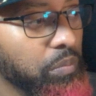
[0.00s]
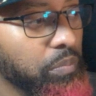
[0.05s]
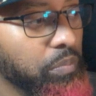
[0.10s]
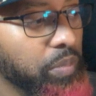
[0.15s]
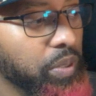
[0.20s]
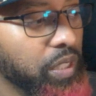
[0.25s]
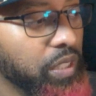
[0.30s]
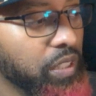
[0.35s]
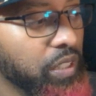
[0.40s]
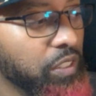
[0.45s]

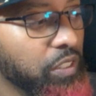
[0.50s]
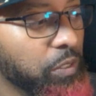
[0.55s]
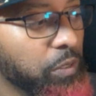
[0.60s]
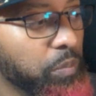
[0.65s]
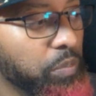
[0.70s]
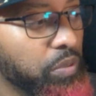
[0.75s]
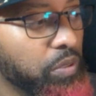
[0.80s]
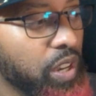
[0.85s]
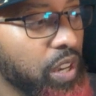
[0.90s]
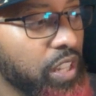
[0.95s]
because of
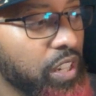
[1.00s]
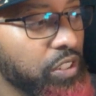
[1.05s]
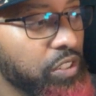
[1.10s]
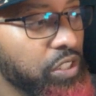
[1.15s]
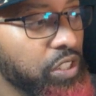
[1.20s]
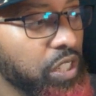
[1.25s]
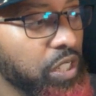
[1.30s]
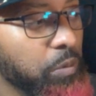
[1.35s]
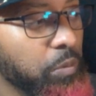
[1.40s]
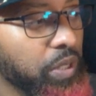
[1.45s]

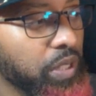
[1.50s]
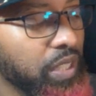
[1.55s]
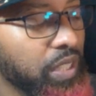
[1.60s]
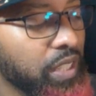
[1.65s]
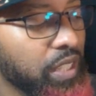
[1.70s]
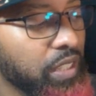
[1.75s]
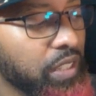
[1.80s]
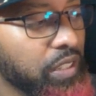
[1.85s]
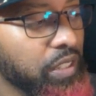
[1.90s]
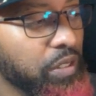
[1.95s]
Prodigy, we can
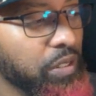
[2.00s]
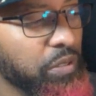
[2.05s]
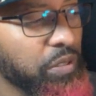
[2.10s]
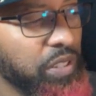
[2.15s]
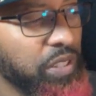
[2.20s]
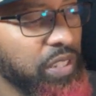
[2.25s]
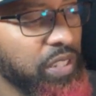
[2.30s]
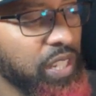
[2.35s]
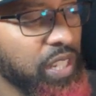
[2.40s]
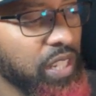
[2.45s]
get another
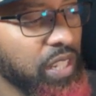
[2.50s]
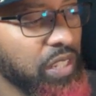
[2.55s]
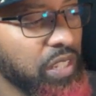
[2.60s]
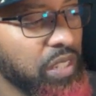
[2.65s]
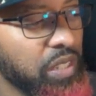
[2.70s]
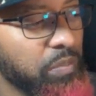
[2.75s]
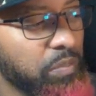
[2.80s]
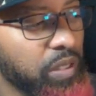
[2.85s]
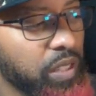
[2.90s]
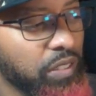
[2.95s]

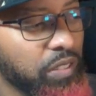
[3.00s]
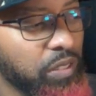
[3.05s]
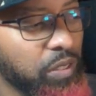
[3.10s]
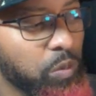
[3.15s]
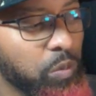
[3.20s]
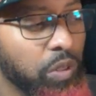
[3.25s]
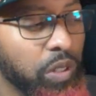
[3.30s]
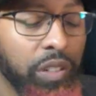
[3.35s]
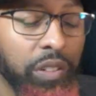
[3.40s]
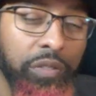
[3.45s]
6 plus the
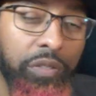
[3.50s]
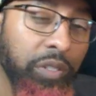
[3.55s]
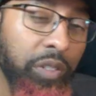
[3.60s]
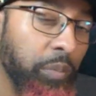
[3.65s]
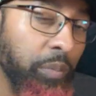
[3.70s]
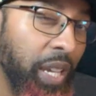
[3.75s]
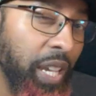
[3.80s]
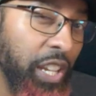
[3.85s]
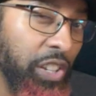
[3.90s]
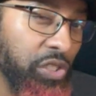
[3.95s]
1
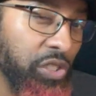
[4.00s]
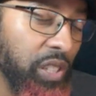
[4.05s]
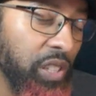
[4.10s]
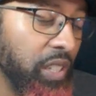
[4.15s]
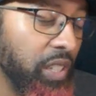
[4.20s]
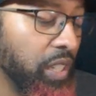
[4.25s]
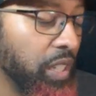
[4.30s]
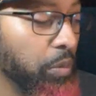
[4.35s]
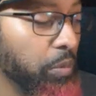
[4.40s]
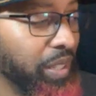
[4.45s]
from Angela here.